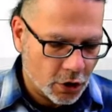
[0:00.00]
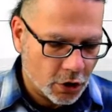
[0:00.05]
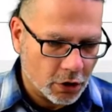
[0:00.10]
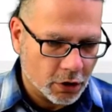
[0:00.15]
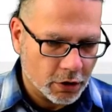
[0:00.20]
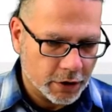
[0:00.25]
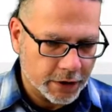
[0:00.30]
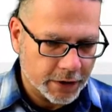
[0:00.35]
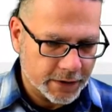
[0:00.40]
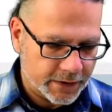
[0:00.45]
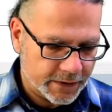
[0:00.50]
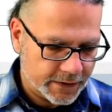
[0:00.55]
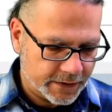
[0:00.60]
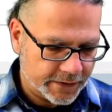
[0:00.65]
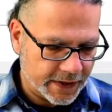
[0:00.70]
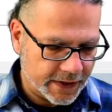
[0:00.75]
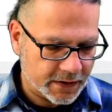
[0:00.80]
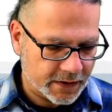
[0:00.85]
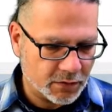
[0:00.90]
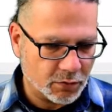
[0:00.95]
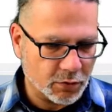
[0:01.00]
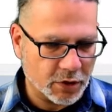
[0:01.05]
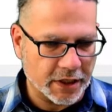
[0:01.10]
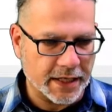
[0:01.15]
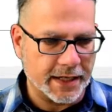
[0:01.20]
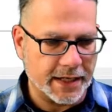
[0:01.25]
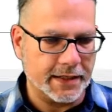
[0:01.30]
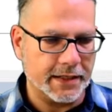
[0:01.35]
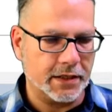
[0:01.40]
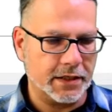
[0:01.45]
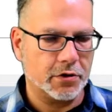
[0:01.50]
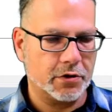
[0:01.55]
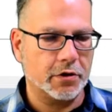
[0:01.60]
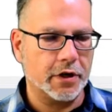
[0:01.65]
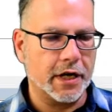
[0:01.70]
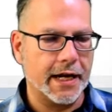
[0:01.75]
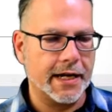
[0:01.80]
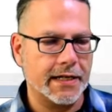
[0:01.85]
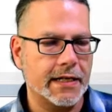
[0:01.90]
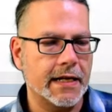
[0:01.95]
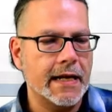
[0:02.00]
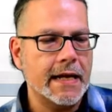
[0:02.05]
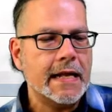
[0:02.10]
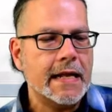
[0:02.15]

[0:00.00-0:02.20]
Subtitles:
const, that's what I need to write.